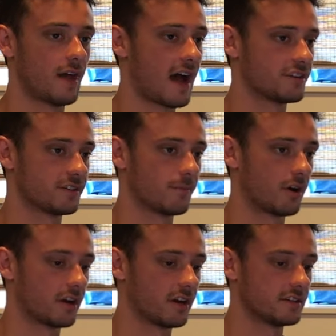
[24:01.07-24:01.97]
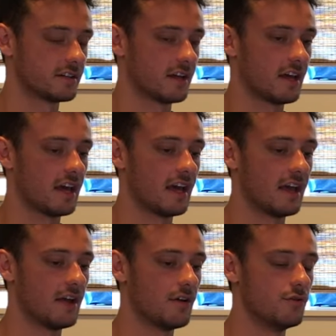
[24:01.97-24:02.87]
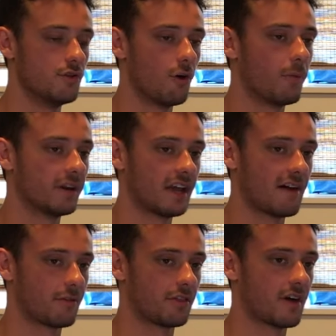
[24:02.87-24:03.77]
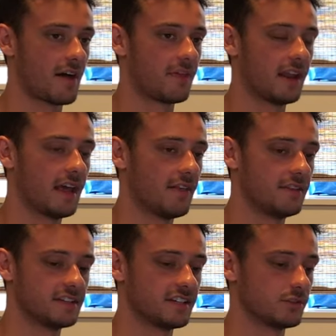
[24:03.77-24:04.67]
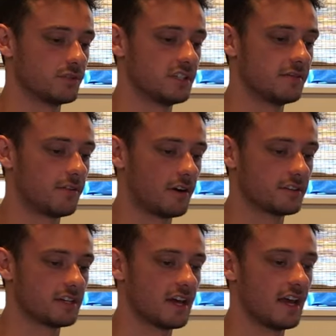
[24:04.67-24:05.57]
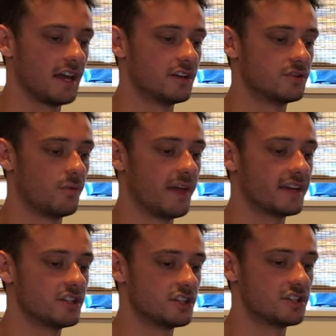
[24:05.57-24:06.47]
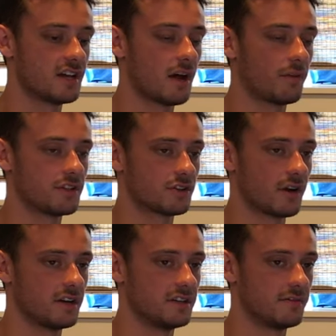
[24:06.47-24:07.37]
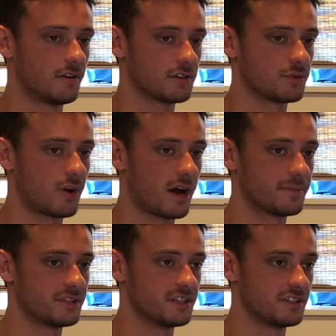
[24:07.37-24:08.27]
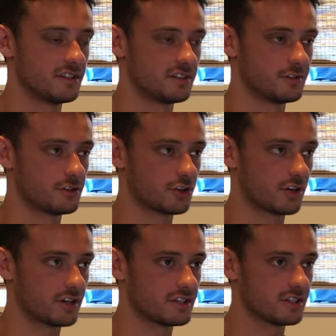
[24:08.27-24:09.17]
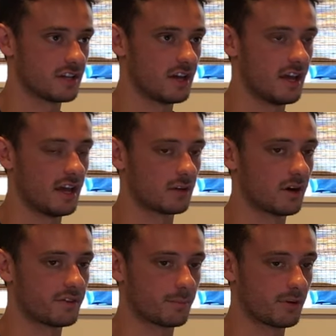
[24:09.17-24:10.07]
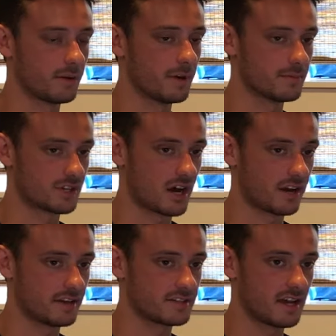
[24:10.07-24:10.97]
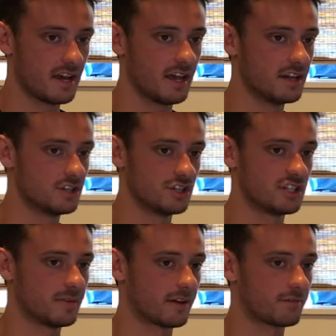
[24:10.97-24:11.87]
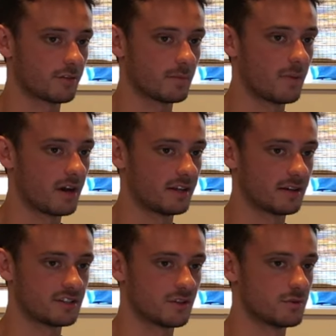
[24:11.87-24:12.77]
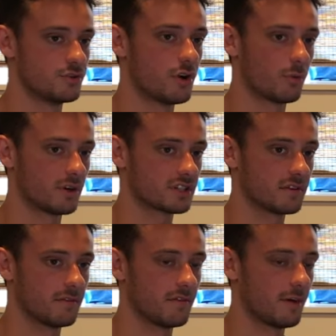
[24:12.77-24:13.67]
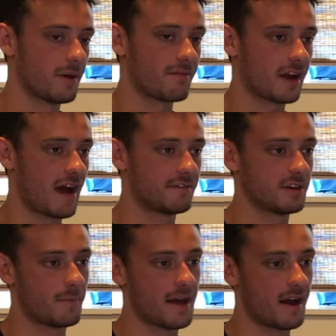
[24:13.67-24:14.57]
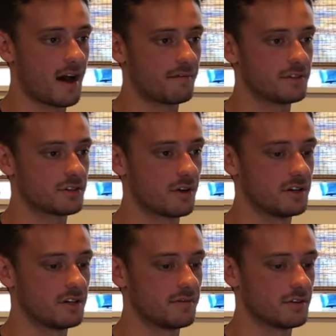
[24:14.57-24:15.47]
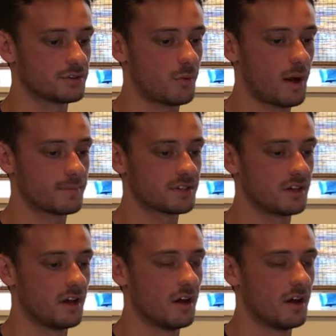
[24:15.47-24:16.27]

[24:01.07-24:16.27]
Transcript: housing market, nobody ever thought that these things would default, and so they could just sell these credit default swaps, this insurance, and collect the premiums on it, and it just seemed like free money because there was no risk of them ever having to pay off these credit default swaps.